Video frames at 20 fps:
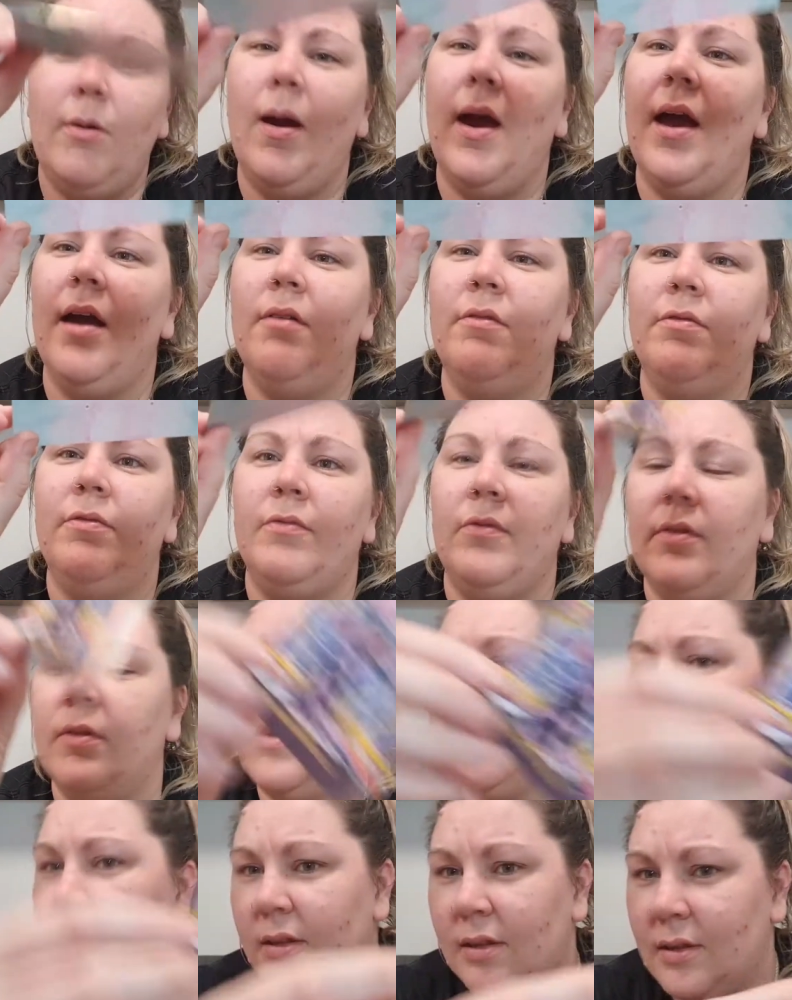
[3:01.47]
you have
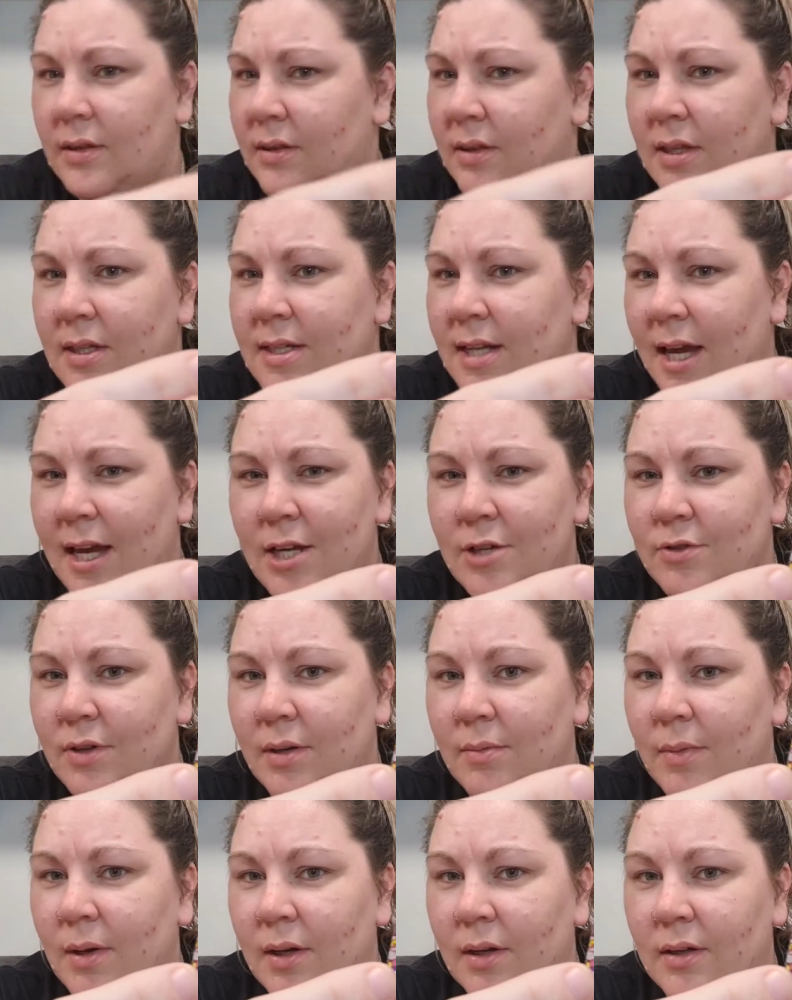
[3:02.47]
the
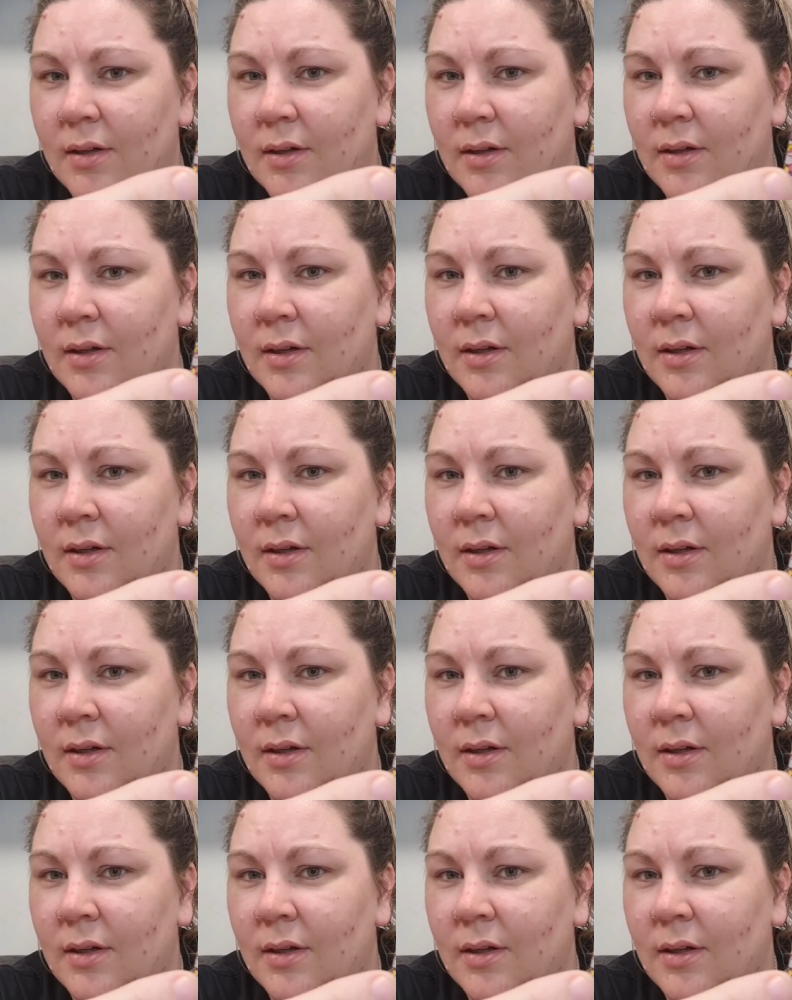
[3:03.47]
Daydreamer